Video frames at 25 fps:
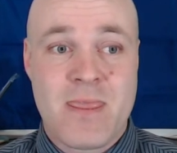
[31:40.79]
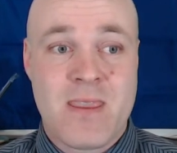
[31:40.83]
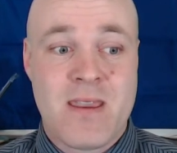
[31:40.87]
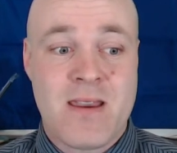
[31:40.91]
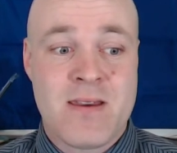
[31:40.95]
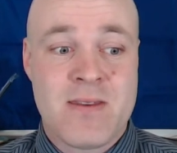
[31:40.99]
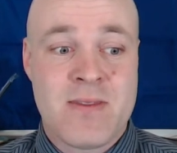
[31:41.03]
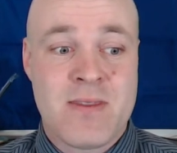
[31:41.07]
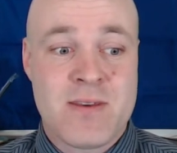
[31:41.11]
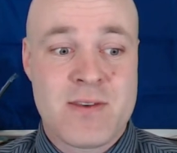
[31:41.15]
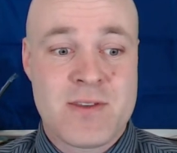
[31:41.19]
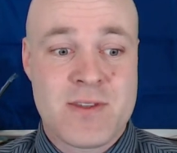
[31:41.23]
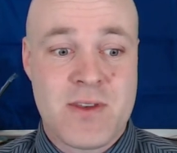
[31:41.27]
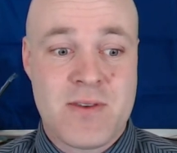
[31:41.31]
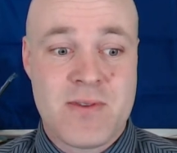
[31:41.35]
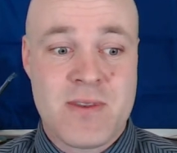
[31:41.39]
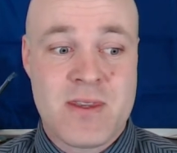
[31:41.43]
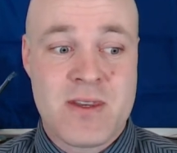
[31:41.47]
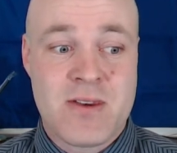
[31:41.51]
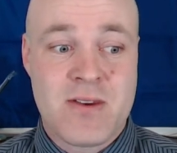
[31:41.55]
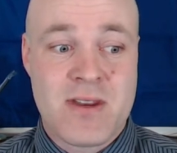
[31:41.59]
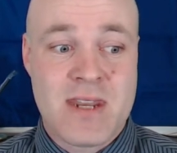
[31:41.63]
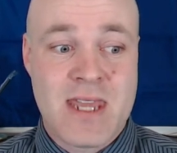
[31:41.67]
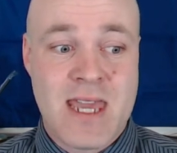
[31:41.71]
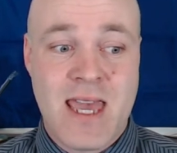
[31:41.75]
and they're
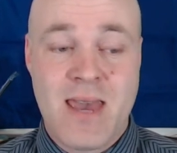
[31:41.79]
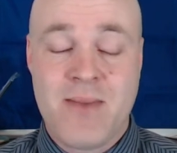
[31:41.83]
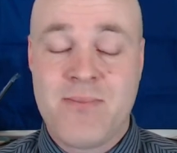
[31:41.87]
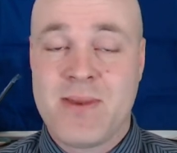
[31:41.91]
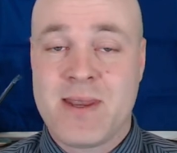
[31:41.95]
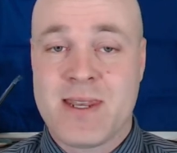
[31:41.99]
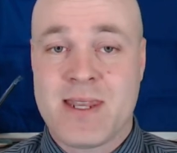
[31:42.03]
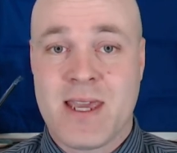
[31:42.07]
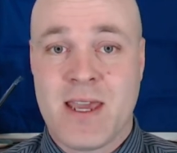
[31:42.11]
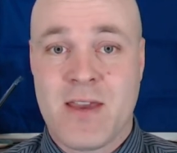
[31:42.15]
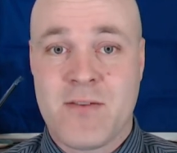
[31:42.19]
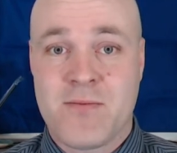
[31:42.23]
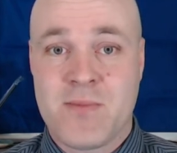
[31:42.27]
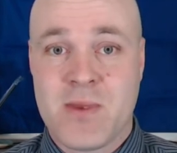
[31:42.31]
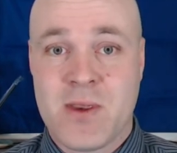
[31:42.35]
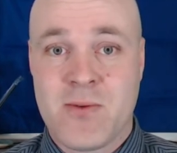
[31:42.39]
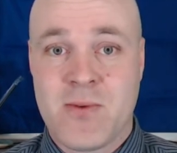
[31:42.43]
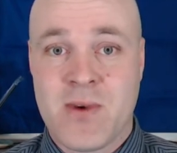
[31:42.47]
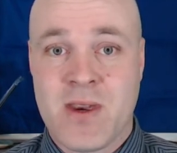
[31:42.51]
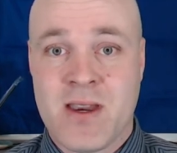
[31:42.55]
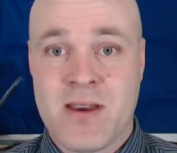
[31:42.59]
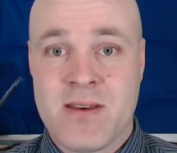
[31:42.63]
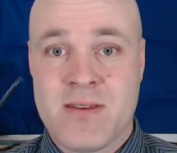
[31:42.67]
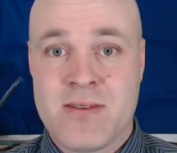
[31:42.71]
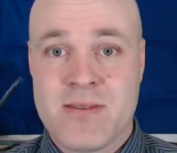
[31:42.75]
certainly not happy to have me
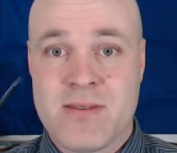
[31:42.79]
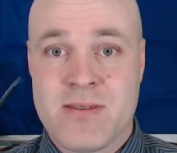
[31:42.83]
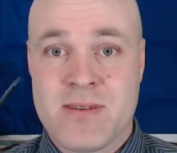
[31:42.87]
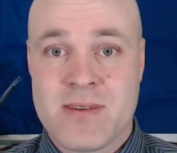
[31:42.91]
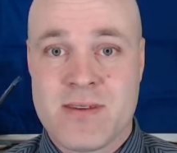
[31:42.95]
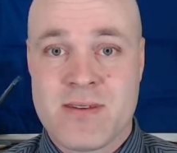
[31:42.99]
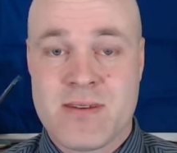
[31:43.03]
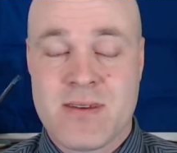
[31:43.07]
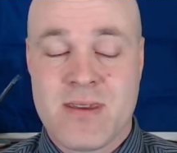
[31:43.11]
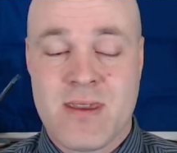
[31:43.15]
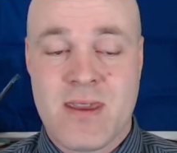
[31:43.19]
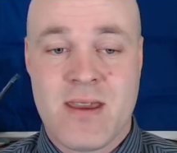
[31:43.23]
around.